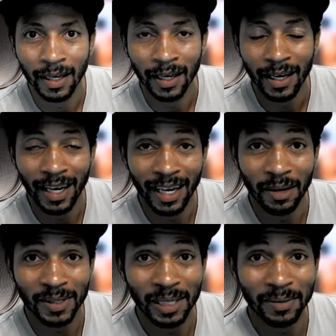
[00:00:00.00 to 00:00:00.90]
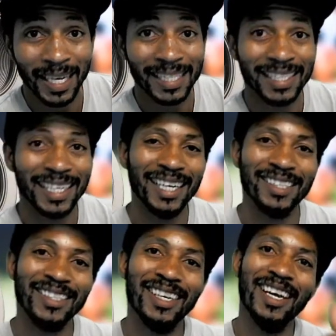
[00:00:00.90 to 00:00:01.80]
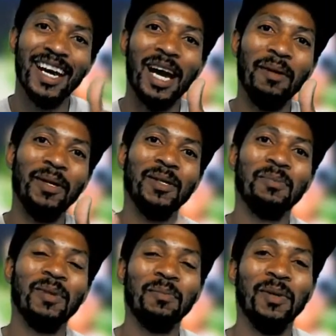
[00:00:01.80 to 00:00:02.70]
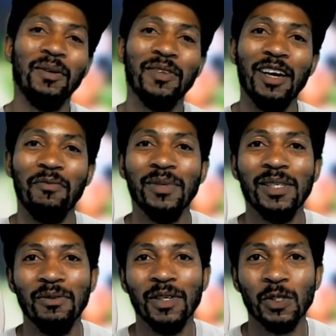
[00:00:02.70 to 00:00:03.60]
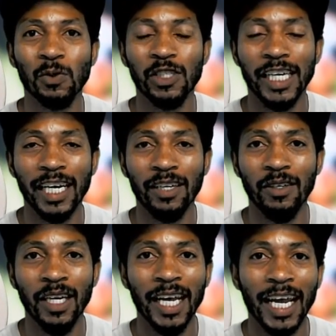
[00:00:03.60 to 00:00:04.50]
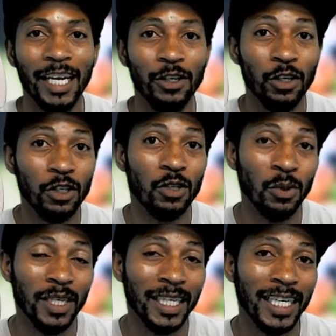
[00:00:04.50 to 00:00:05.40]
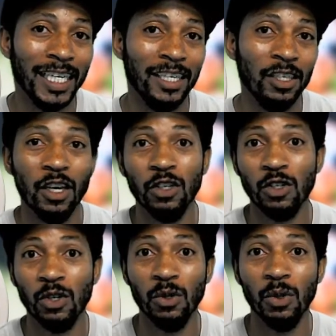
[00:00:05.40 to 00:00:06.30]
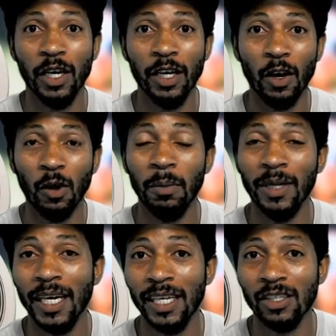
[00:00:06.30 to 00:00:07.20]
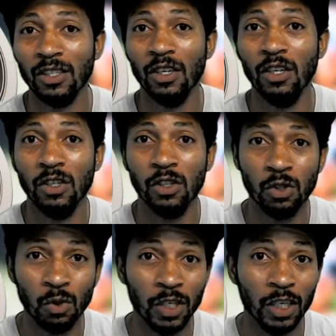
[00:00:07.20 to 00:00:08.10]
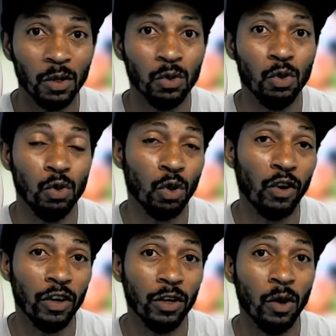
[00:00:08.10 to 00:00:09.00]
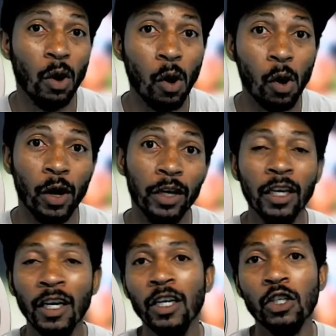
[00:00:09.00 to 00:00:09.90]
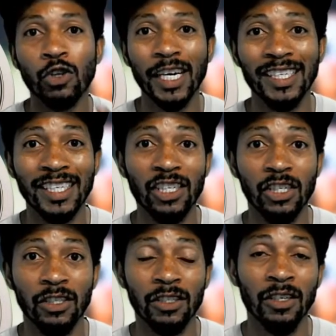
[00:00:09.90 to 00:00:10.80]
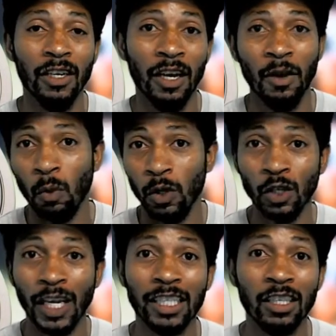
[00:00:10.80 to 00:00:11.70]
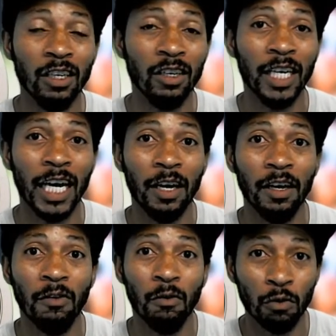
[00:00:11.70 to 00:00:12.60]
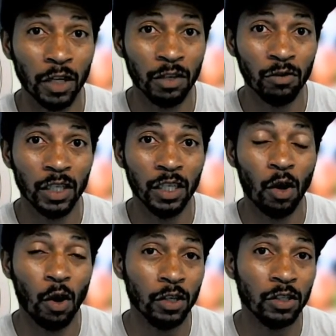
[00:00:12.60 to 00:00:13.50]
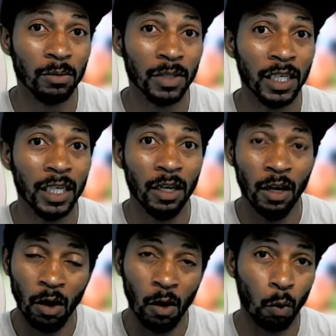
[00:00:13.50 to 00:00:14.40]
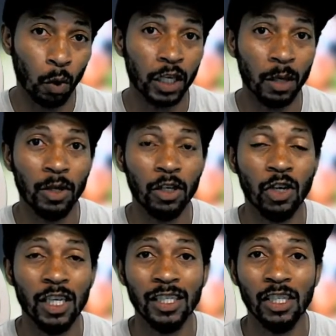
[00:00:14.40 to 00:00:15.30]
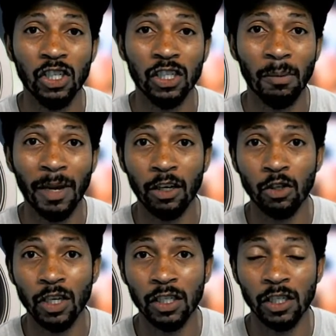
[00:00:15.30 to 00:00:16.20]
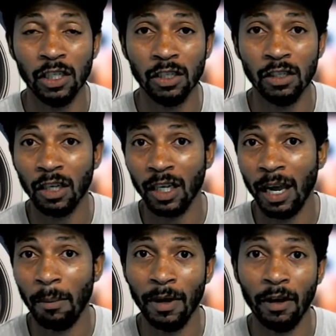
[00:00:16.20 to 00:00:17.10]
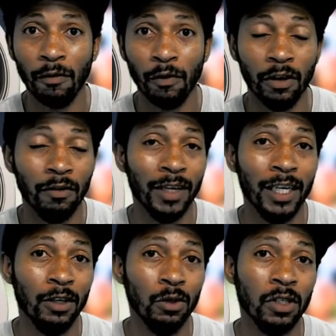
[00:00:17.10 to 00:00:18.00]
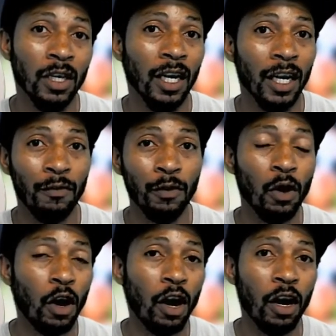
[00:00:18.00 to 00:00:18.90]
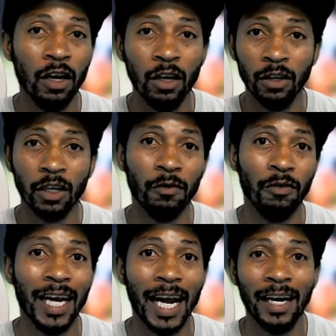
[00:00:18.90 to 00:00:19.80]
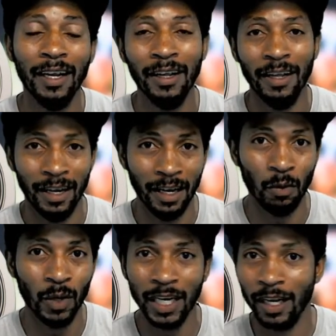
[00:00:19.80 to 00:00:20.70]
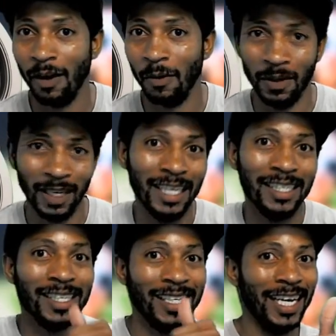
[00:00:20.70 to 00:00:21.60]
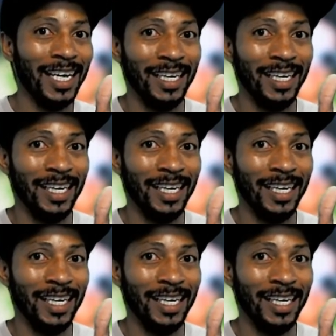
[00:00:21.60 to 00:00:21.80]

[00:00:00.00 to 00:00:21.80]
Hey, what's up guys and gals? I'm your host Mike Pugh of the FBC Virtual Channel, and you're tuning in to an OBS Studio tutorial on transitions. Would you like to learn how to really awesomely work up your transitions and make your transitions look a lot better for your videos? If you are looking for that, here we go. Let's get it.